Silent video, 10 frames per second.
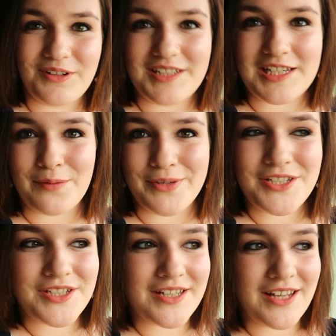
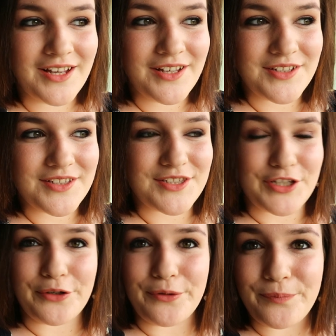damaged,
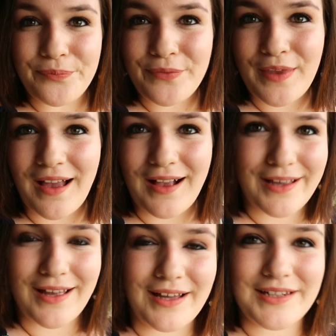so I
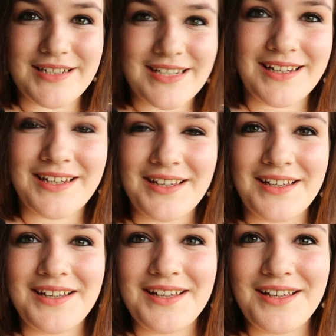can't
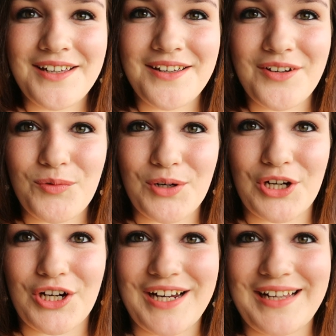
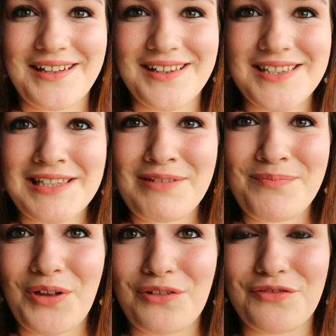wear heels,
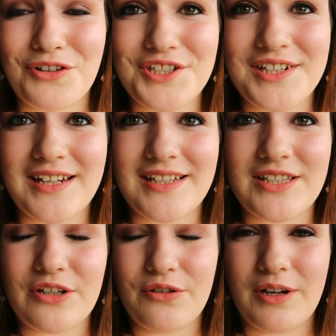unfortunately.
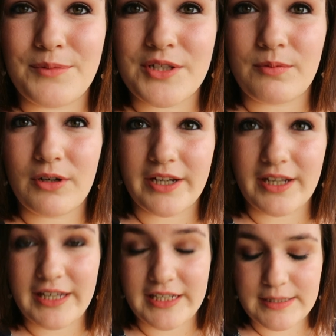So I'm just
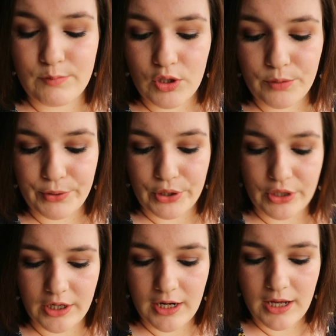wearing a small
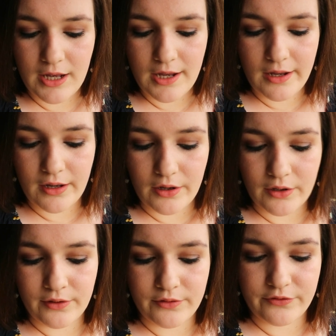pair
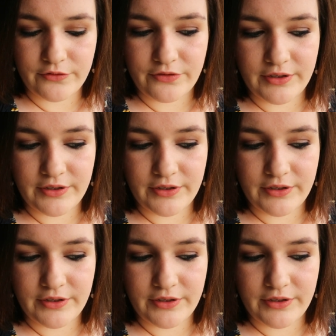of,